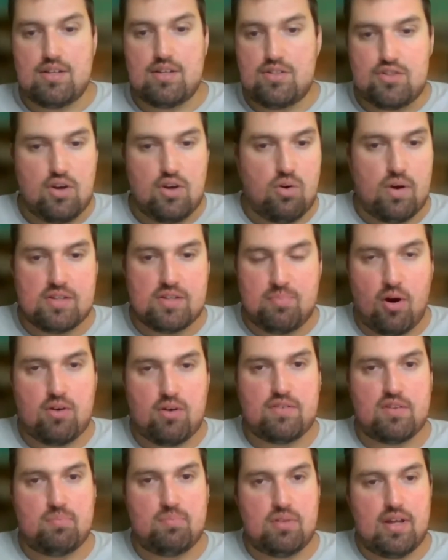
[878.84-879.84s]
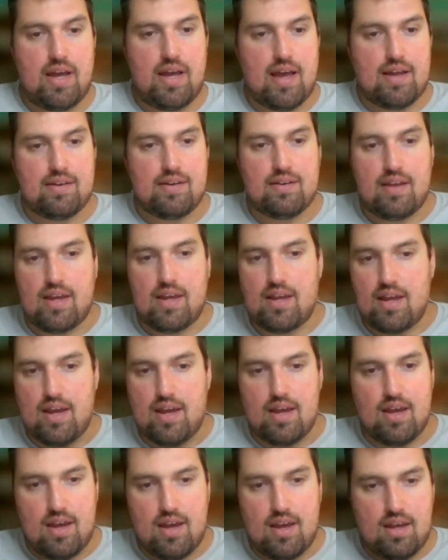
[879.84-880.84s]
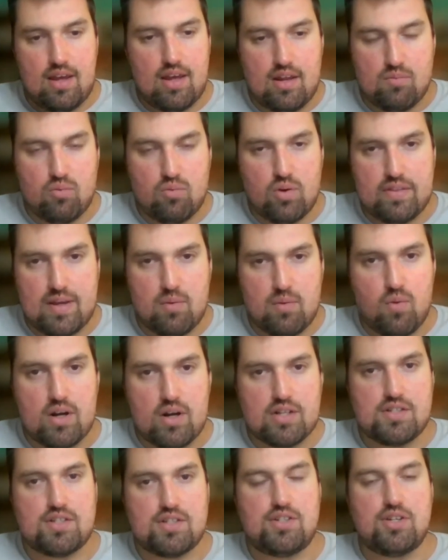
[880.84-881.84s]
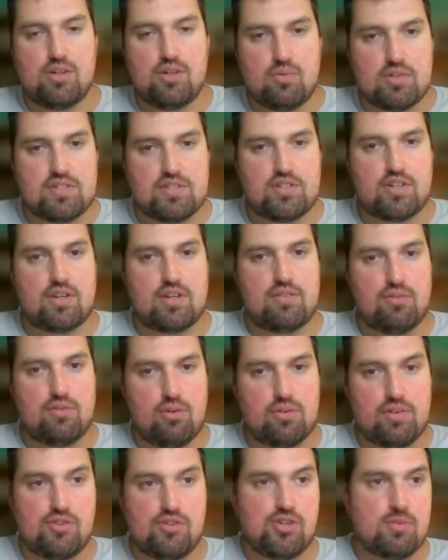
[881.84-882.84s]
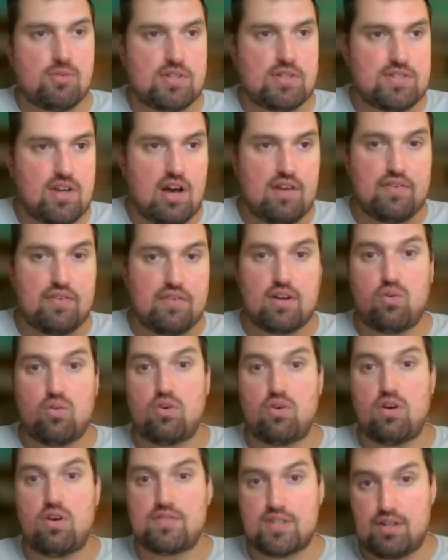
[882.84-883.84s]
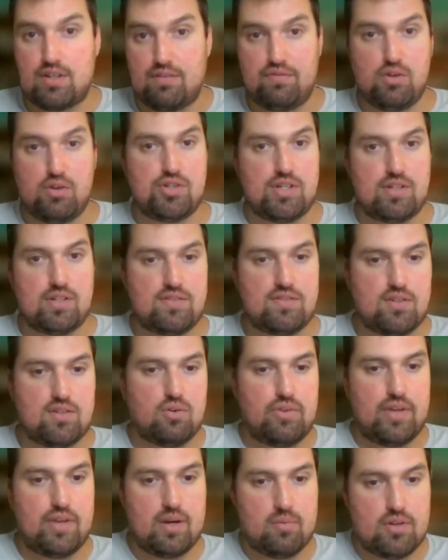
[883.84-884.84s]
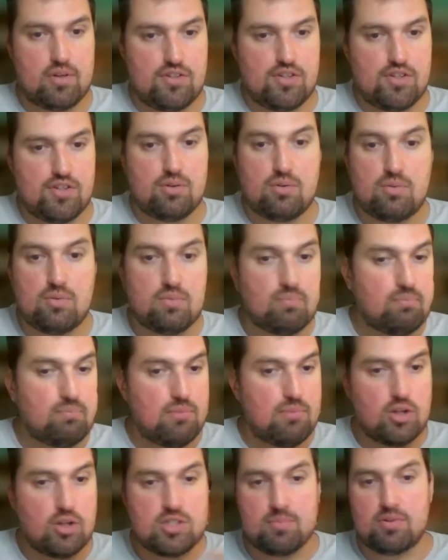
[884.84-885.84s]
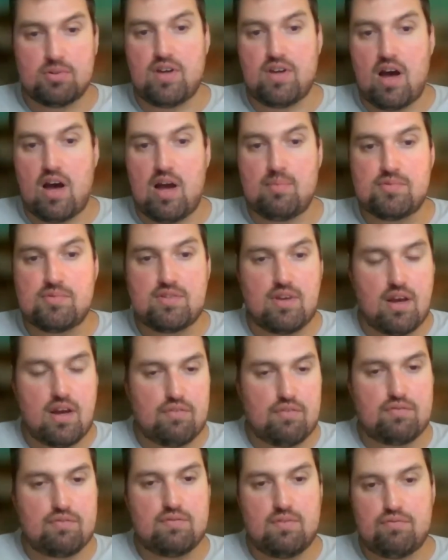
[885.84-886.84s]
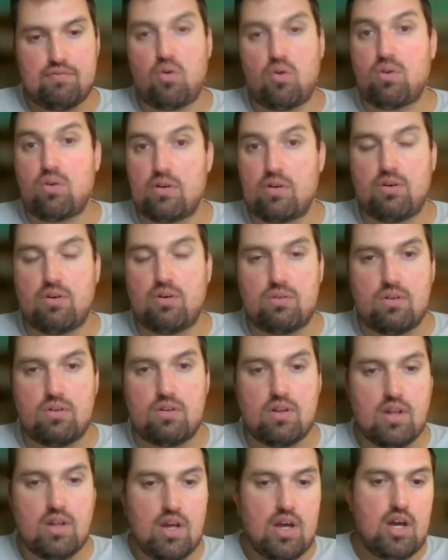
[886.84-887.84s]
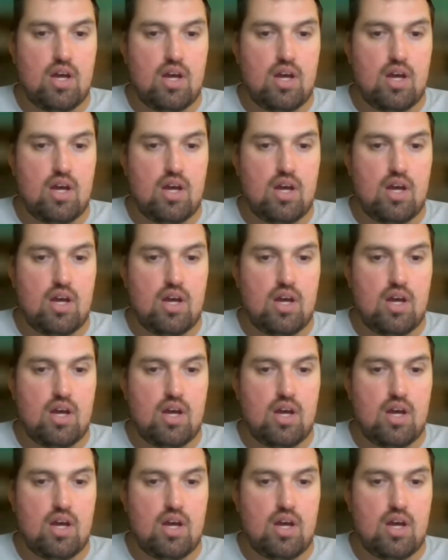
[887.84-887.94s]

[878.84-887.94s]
So as part of the plan and what they wanted to do was to throw the Germans off and cause confusion. So they would do multiple times, 4 in total,